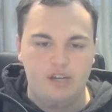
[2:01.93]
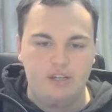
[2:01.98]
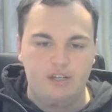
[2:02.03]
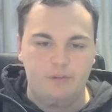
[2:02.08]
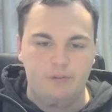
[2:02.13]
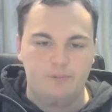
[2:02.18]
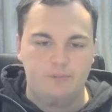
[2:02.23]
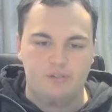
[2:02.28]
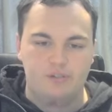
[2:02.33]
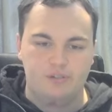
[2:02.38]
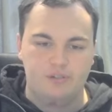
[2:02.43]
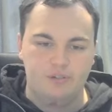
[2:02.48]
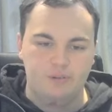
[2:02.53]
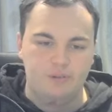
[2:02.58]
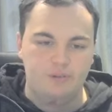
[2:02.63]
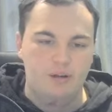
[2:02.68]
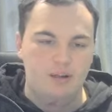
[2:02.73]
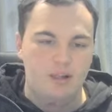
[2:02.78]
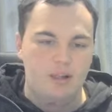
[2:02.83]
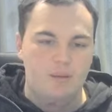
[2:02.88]
in
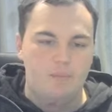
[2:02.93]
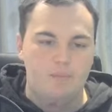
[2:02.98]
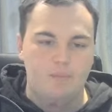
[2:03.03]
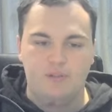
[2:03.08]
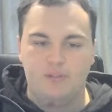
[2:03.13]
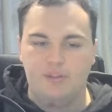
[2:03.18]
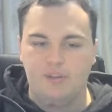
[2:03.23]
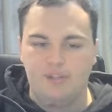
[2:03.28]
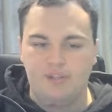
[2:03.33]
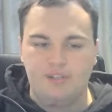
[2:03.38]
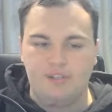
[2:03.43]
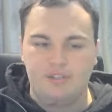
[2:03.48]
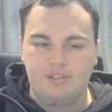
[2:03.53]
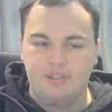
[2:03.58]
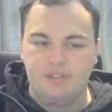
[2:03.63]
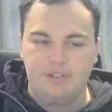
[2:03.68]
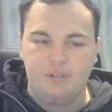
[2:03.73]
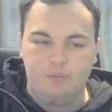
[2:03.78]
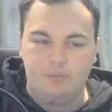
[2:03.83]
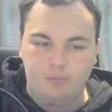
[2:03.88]
Brazil, but then just
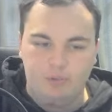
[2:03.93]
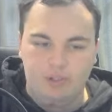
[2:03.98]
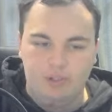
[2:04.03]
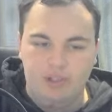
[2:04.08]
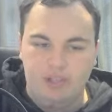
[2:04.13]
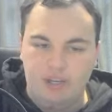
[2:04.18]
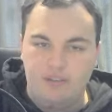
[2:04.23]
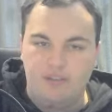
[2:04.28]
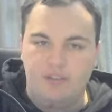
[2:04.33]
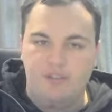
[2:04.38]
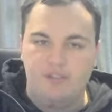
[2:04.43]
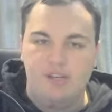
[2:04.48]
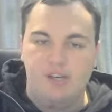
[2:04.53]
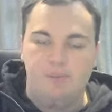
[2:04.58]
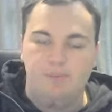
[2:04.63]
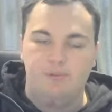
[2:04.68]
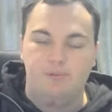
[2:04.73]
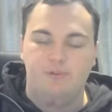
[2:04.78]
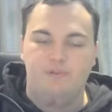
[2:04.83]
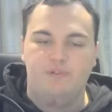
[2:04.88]
didn't really get the
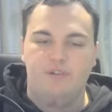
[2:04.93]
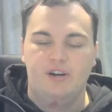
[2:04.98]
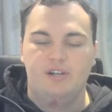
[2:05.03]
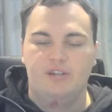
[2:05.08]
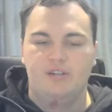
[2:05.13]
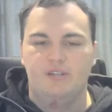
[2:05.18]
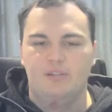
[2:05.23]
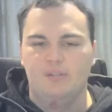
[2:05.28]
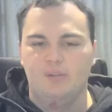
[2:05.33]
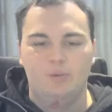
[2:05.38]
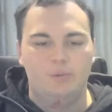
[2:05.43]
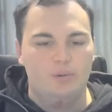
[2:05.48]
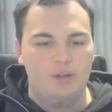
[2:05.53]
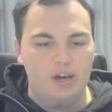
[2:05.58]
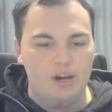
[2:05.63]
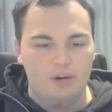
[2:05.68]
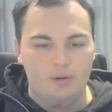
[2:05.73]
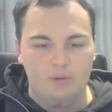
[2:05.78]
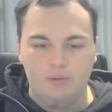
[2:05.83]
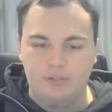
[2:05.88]
debut fight until
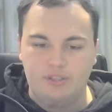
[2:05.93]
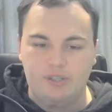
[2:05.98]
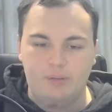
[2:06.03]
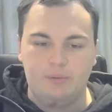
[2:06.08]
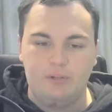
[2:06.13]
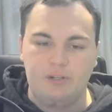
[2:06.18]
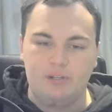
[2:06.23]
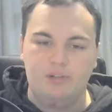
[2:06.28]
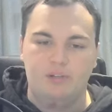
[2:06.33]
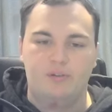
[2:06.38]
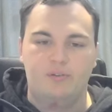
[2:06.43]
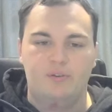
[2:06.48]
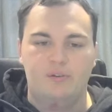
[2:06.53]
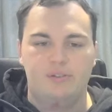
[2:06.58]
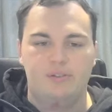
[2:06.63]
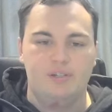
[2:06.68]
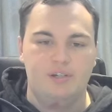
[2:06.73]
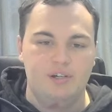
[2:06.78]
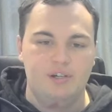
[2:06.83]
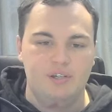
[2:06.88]
now, something along
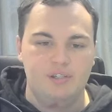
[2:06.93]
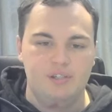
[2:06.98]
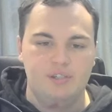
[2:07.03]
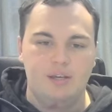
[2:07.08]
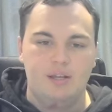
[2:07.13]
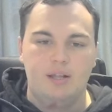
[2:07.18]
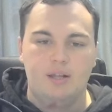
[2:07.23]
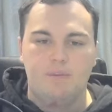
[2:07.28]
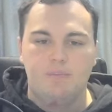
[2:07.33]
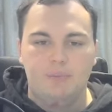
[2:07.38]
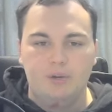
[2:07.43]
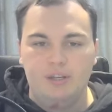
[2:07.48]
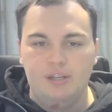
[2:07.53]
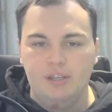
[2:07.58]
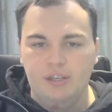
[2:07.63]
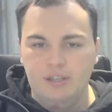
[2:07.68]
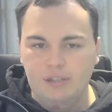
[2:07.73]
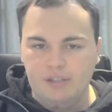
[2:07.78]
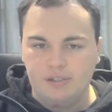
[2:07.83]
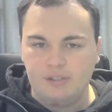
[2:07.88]
those lines. But
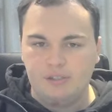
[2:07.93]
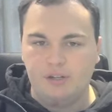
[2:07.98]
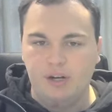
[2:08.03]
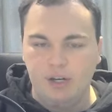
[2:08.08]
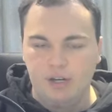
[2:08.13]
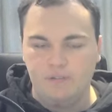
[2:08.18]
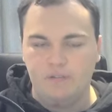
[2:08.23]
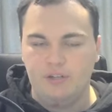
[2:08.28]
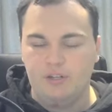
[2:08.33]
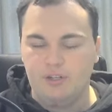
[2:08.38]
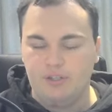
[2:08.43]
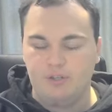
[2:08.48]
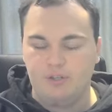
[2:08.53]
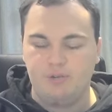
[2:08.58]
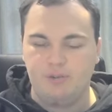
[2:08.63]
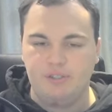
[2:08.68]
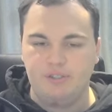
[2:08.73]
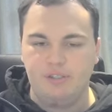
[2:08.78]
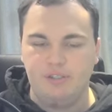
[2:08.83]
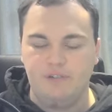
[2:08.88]
he is kind of an
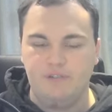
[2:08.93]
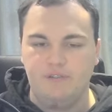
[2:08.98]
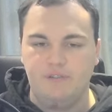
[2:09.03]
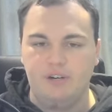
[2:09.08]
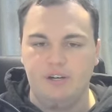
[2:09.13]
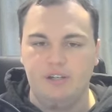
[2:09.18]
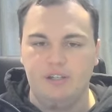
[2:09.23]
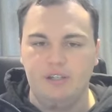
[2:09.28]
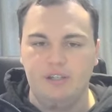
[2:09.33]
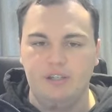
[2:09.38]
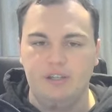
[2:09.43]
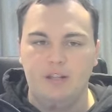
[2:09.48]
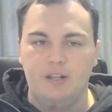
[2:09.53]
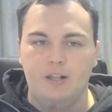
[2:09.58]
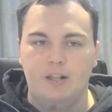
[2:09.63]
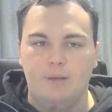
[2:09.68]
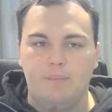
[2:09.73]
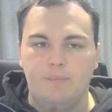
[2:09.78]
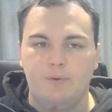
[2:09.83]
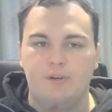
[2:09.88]
interesting fighter
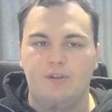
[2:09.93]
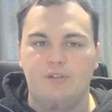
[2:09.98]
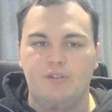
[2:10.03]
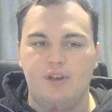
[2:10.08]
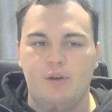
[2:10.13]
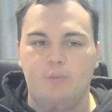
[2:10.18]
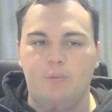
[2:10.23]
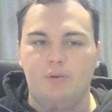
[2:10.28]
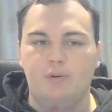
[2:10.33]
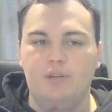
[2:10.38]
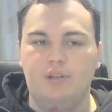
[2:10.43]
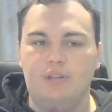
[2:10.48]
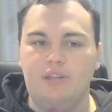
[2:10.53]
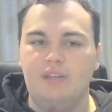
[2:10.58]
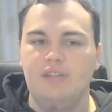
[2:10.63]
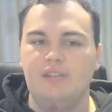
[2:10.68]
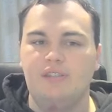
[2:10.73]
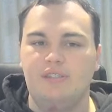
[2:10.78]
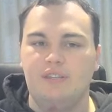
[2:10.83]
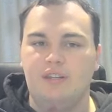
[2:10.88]
because I would
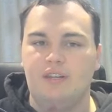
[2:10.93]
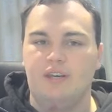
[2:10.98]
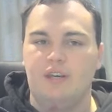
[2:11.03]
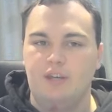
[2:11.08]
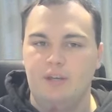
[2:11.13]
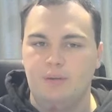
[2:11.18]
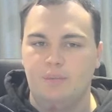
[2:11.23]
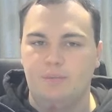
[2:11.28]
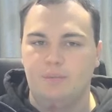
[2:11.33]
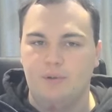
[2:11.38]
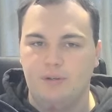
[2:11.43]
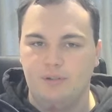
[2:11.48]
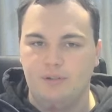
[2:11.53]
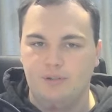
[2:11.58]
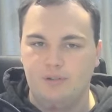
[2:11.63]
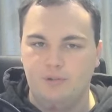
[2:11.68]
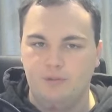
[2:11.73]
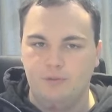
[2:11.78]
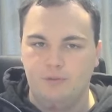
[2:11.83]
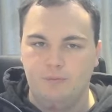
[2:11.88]
consider him
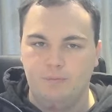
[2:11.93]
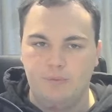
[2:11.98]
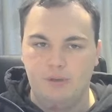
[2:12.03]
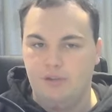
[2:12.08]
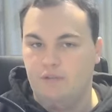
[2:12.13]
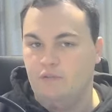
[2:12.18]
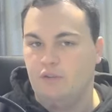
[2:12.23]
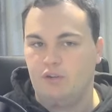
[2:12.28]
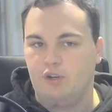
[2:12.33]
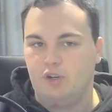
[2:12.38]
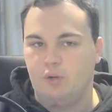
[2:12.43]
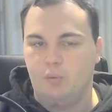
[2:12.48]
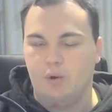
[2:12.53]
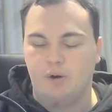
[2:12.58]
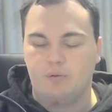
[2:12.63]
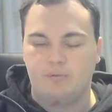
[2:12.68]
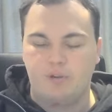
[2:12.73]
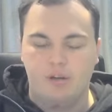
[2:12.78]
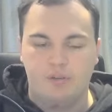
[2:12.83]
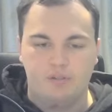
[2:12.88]
to be very well
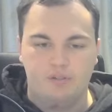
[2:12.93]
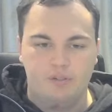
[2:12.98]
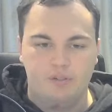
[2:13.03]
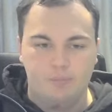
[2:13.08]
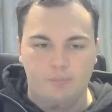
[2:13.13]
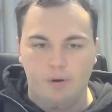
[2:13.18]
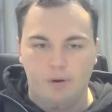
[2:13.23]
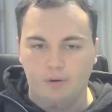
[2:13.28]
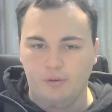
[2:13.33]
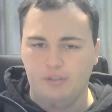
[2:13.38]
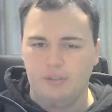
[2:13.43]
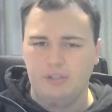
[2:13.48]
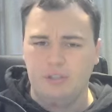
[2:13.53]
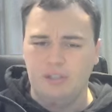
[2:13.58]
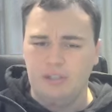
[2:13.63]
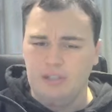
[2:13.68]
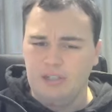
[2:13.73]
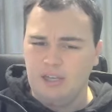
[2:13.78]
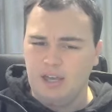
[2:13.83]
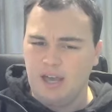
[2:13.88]
rounded.
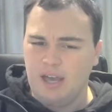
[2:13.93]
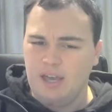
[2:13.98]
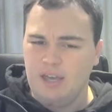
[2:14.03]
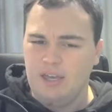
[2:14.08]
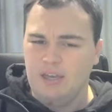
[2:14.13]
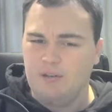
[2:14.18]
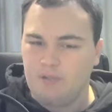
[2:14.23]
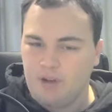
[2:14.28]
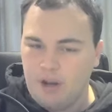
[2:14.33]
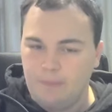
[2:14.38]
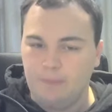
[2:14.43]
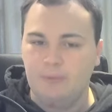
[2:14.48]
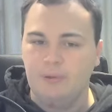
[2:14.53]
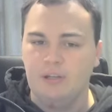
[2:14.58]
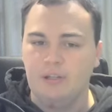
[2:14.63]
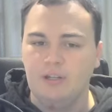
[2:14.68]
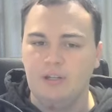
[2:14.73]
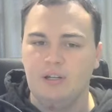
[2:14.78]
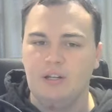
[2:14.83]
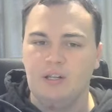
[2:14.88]
Mostly a grappler,